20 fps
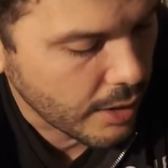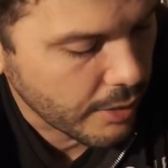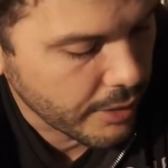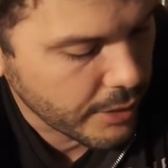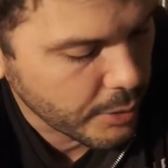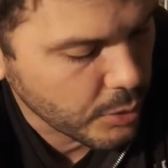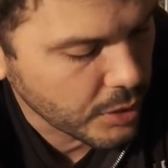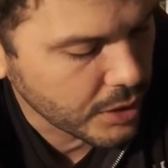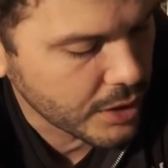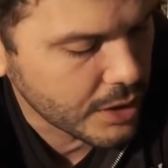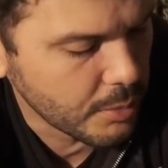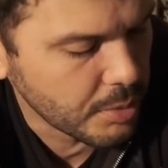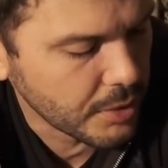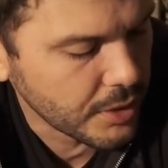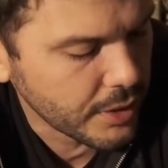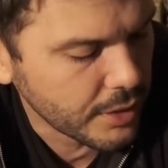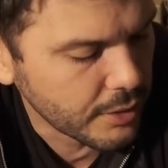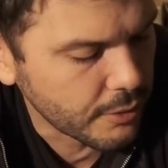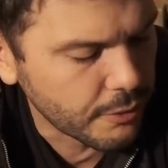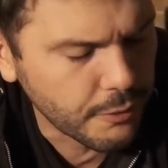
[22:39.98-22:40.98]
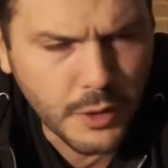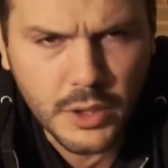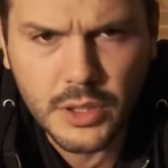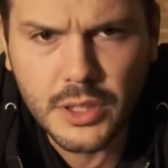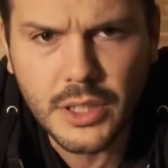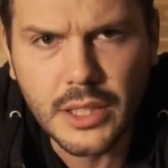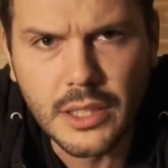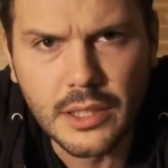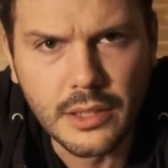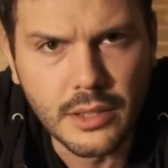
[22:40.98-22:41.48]
There were a couple other
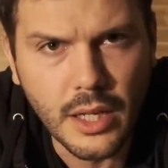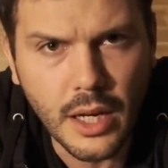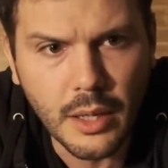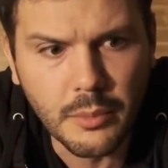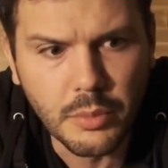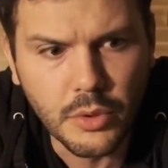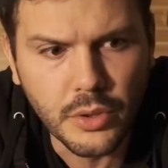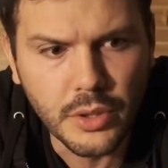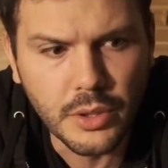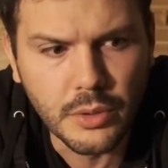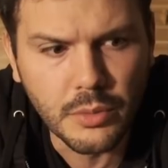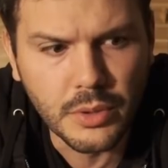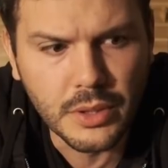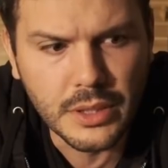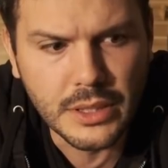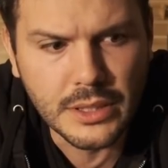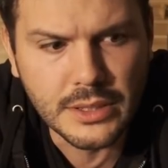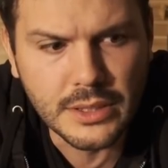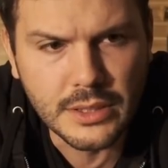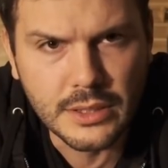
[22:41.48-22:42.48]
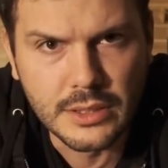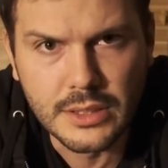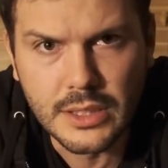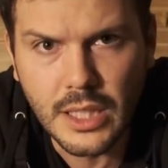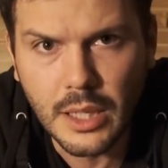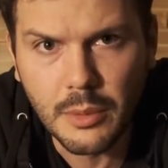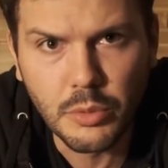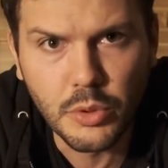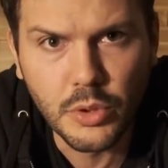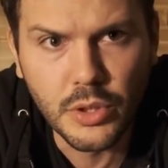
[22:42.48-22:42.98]
funky Knob Creek releases.
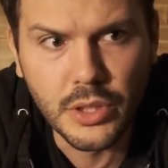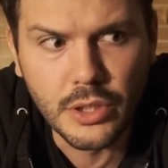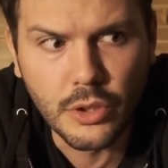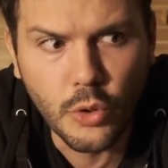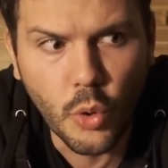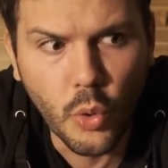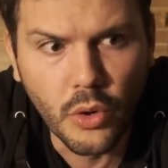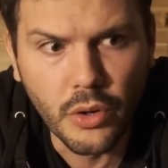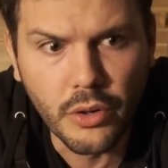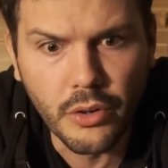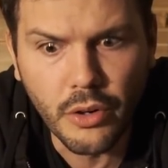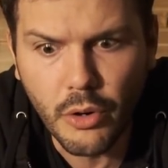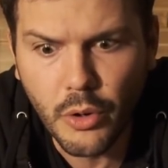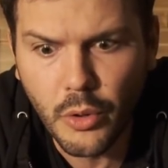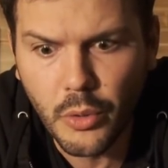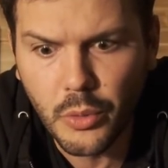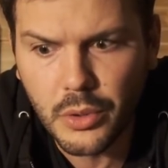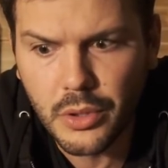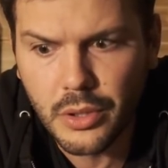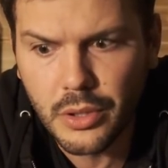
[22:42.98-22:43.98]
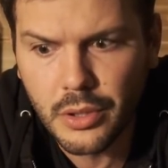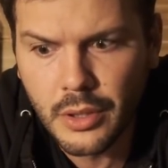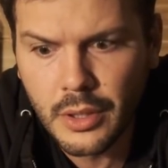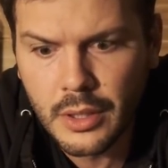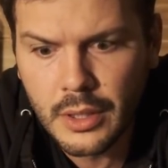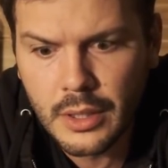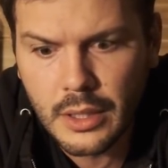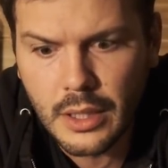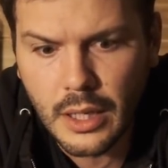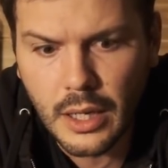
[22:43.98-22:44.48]
Knob Creek Quarter Oak,
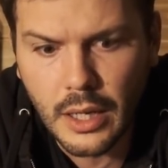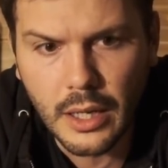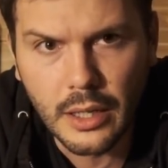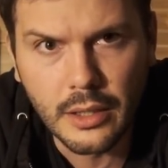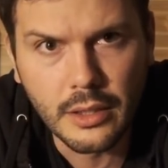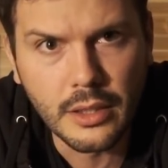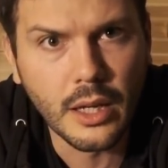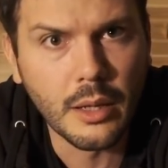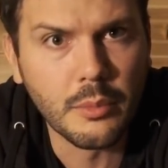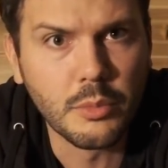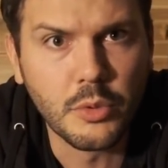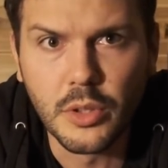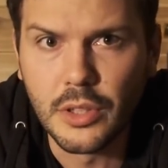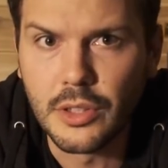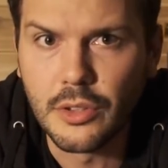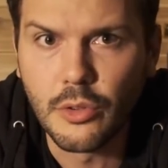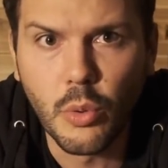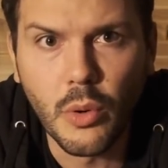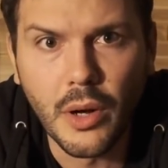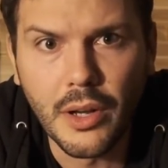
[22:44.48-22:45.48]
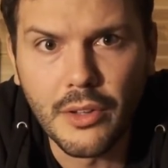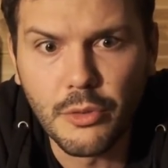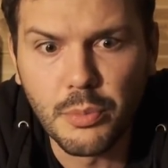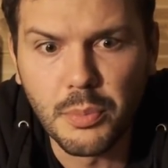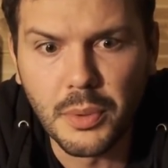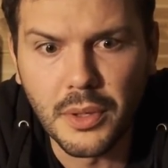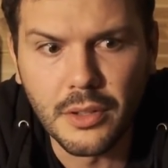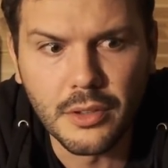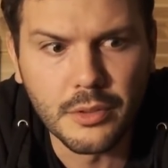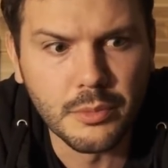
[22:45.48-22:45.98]
Knob Creek Twice
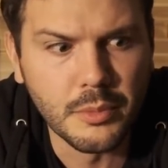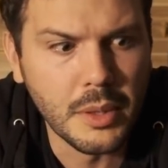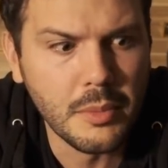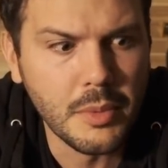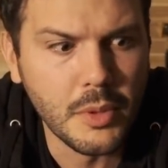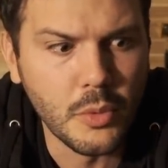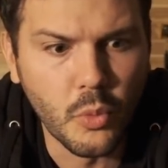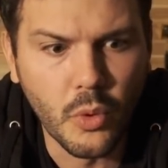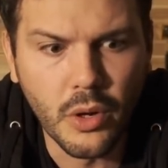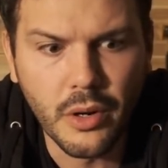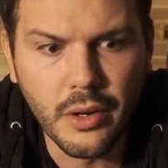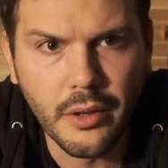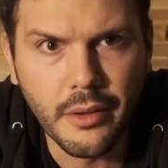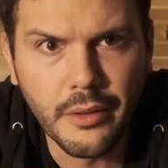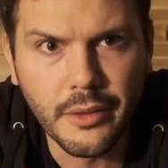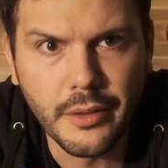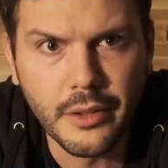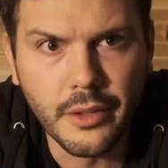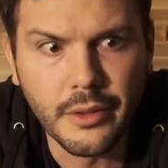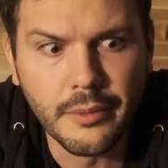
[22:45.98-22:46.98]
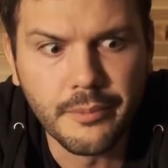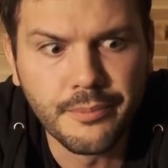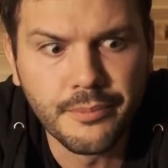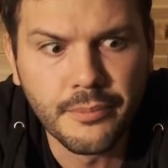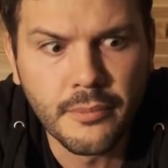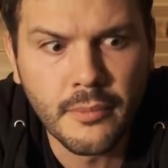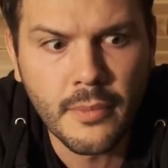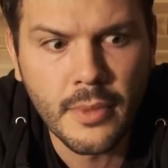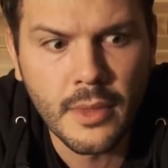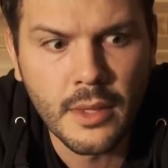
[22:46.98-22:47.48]
Barreled, maybe one other
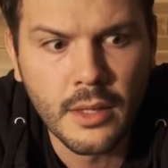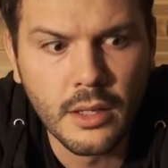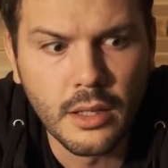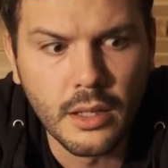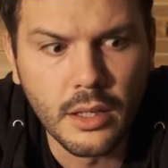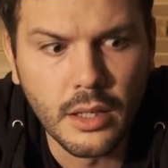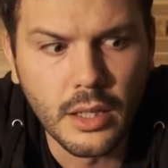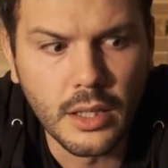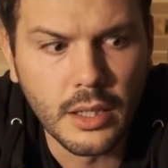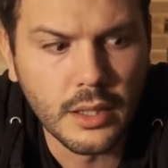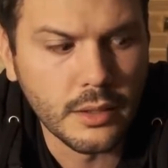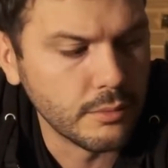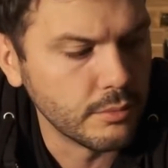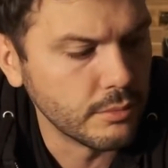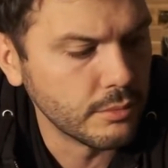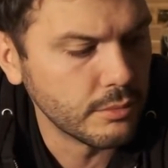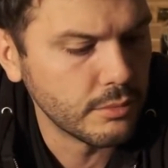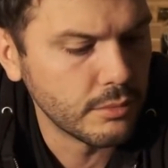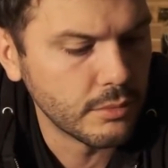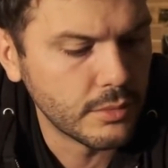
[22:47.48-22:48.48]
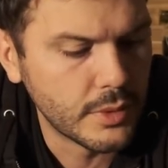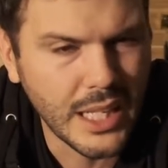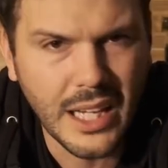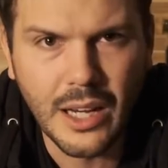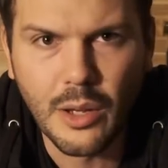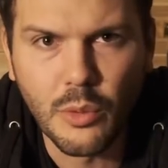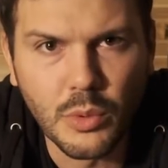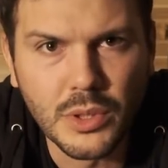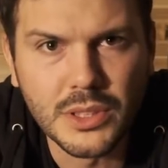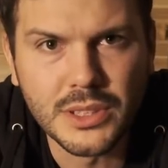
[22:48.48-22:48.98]
that
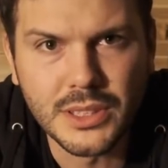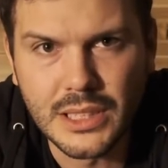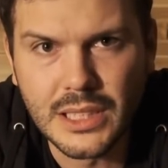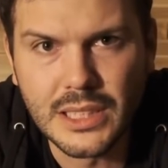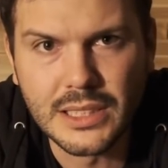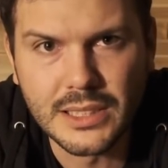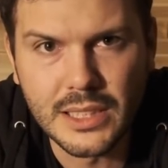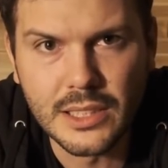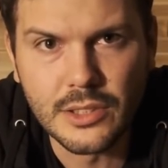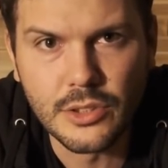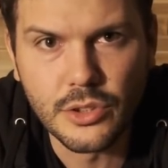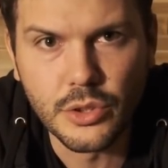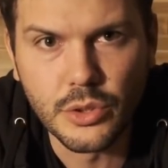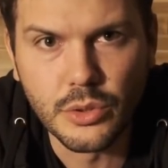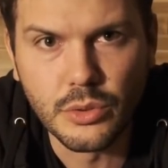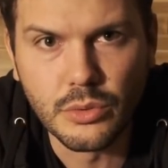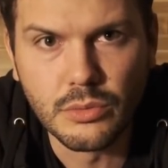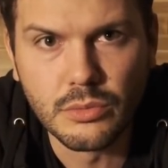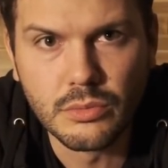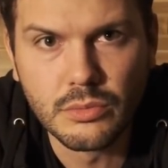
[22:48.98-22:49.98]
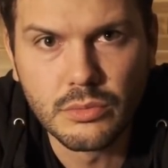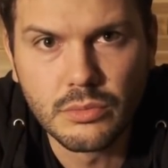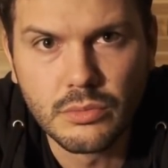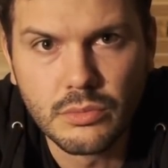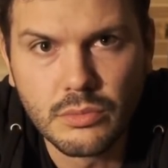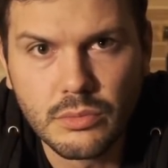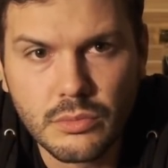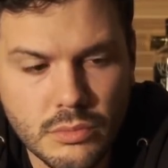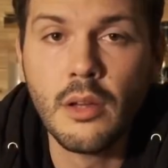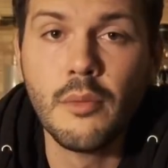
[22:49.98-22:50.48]
I wasn't as into.
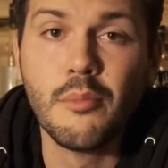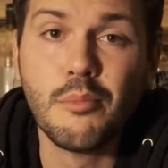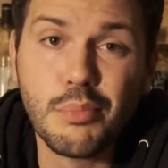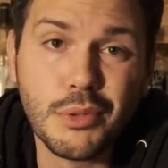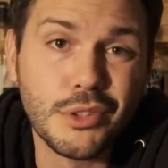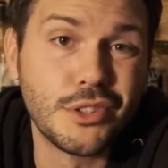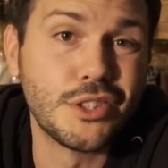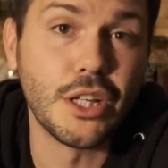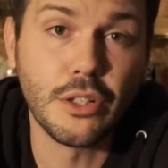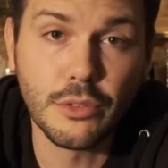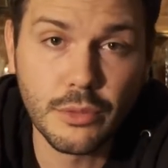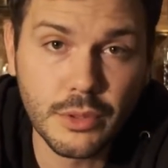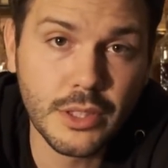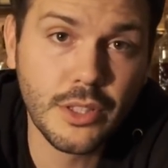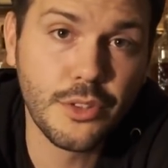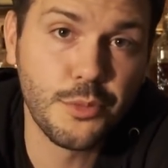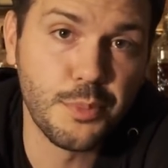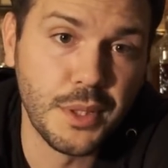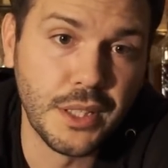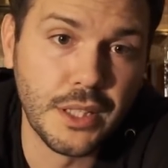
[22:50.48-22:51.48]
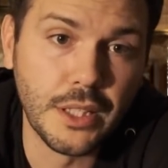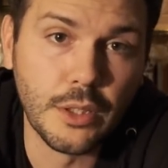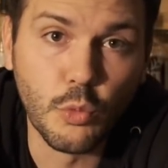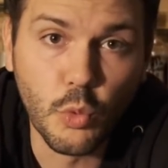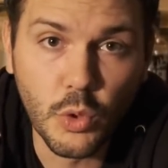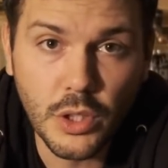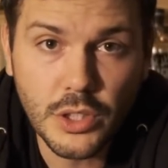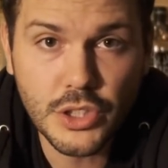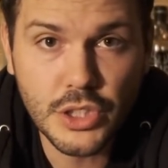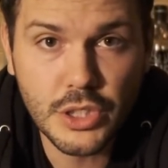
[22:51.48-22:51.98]
But generally speaking,
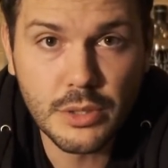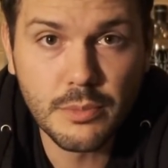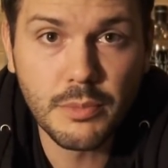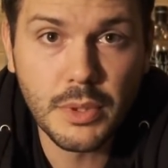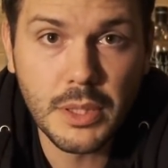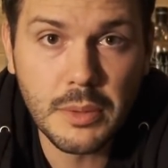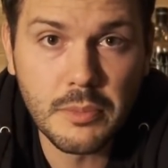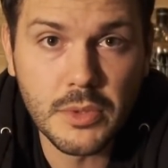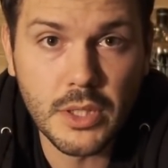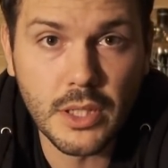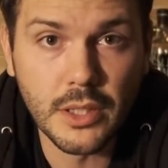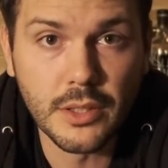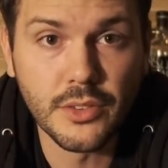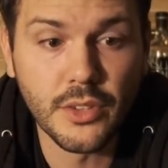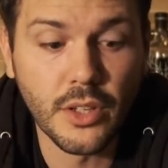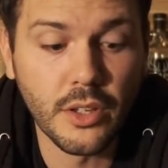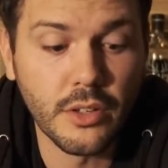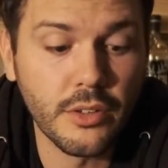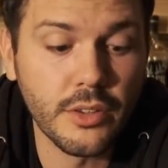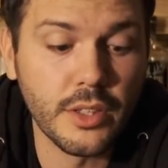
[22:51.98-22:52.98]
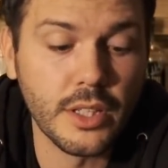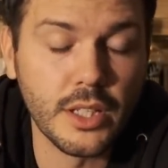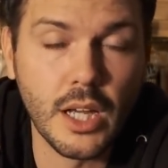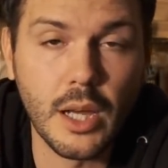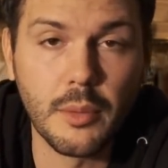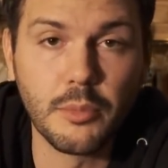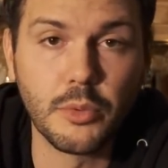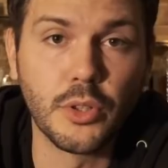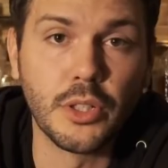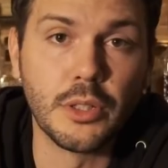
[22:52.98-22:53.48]
what Jim Beam does under the
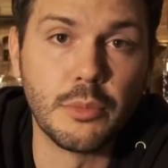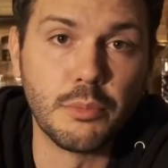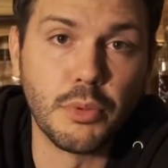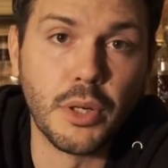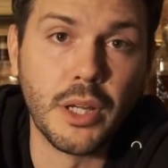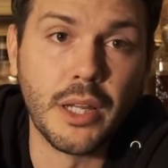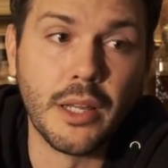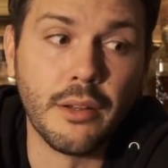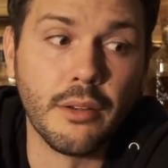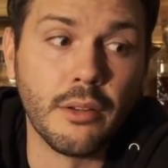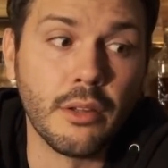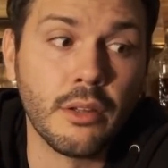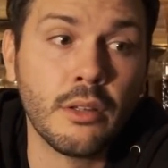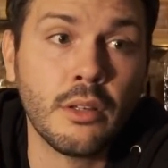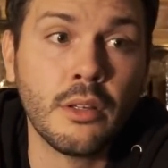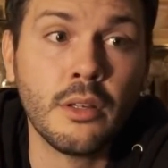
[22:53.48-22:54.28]
Knob Creek brand,